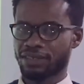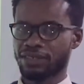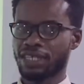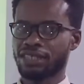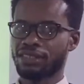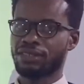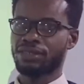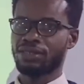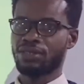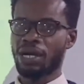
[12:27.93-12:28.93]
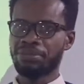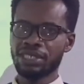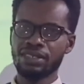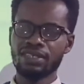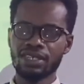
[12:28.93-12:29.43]
You get it?
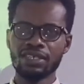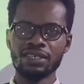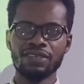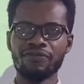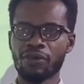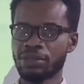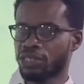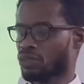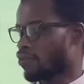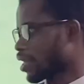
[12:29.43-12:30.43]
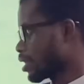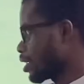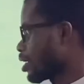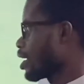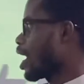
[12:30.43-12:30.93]
Update any information over
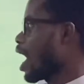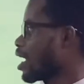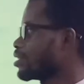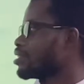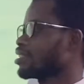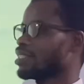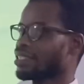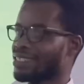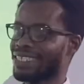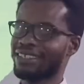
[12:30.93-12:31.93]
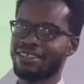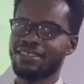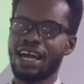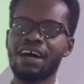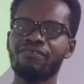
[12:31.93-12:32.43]
there. And it
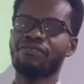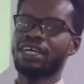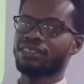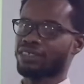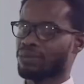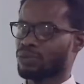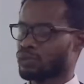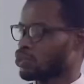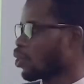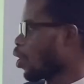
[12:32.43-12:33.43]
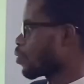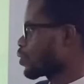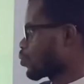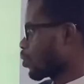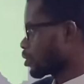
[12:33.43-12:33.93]
is advisable to
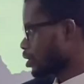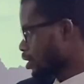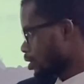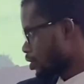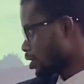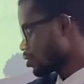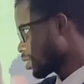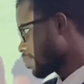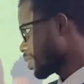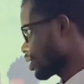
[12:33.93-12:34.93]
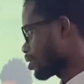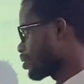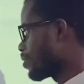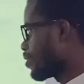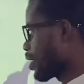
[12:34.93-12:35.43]
always what? Change your
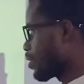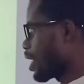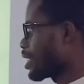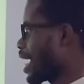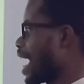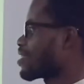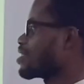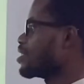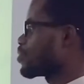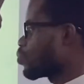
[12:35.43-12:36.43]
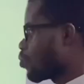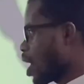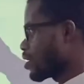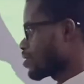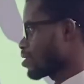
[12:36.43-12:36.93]
dependents regularly, at least
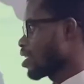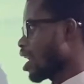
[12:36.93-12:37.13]
once